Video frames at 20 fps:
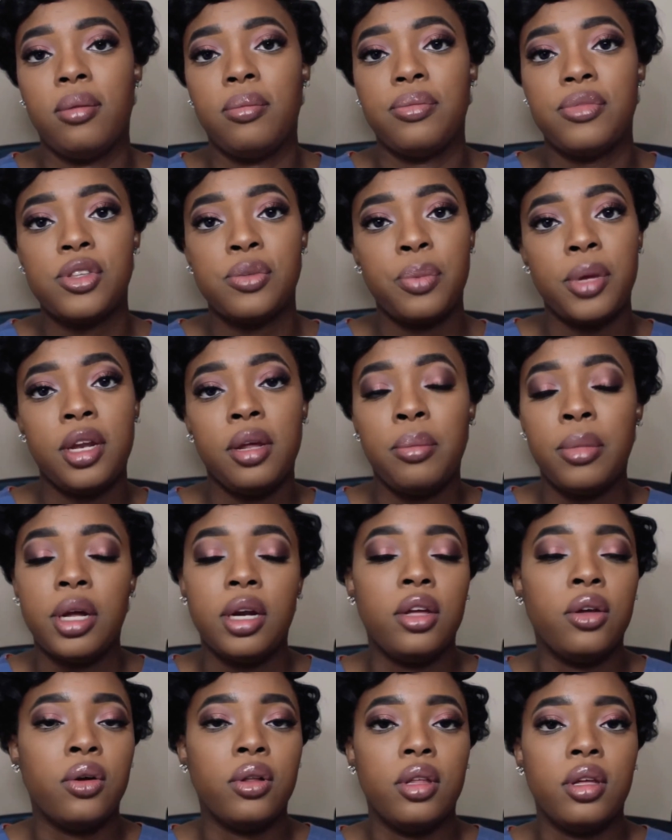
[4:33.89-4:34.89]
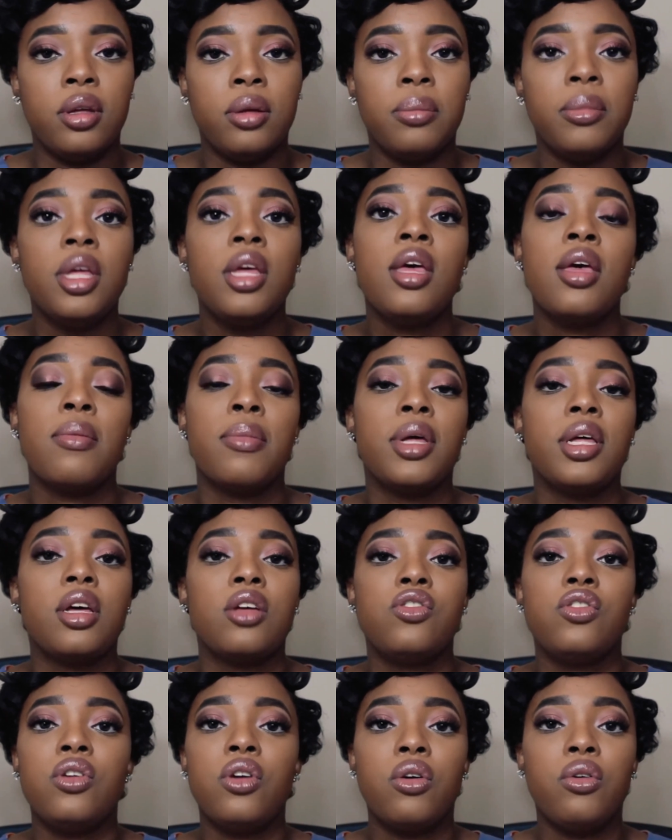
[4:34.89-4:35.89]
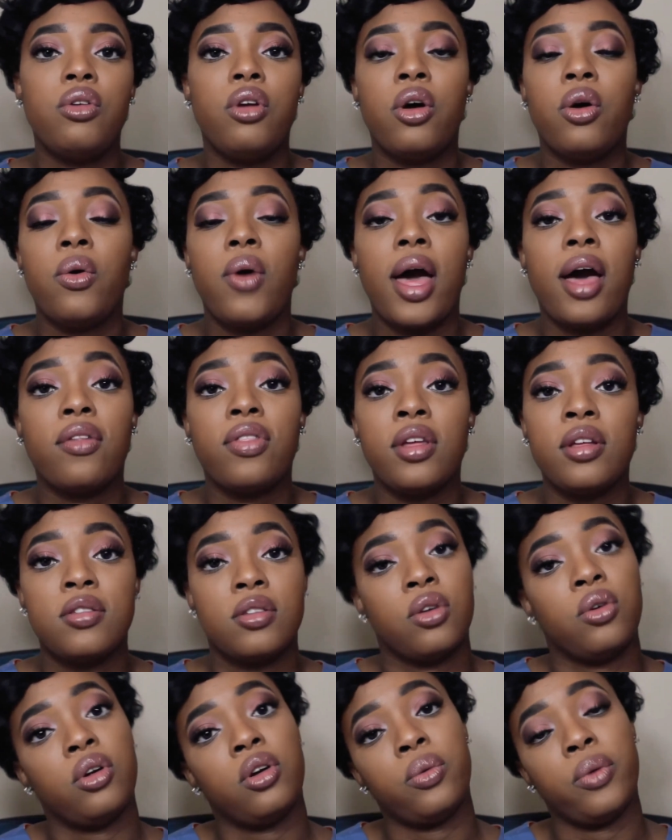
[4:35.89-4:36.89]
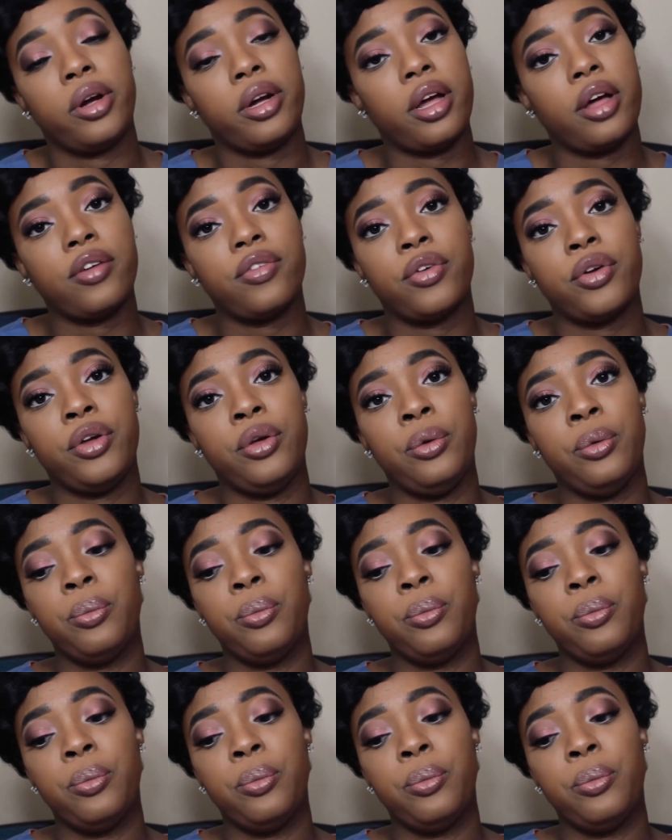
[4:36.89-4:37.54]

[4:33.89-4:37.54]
spending money on them because you don't know how things are going to work out for you.